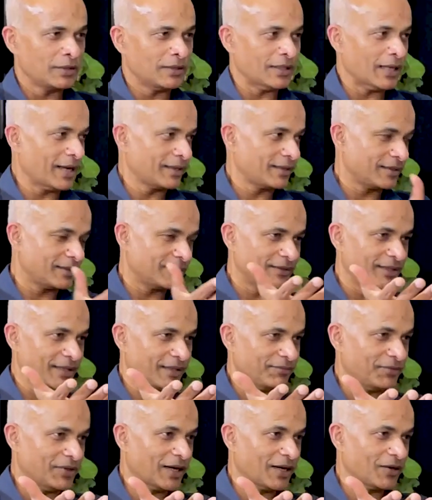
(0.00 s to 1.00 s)
that
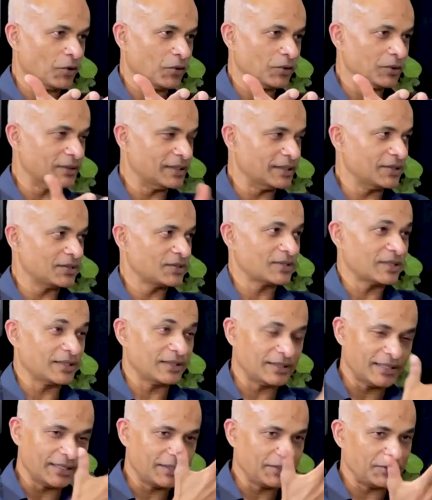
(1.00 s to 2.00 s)
they've done all this
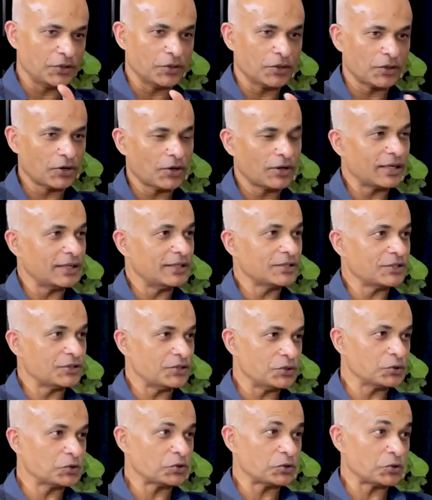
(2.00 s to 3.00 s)
and then you're not
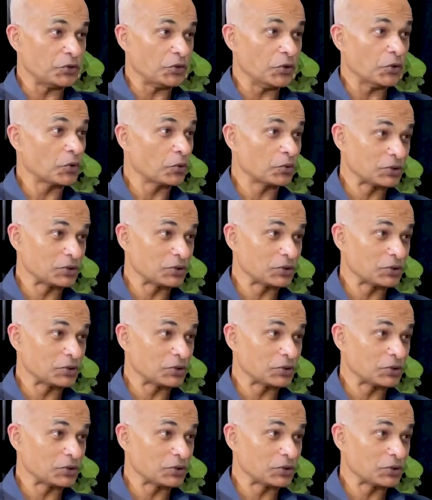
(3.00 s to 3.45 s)
introduced to your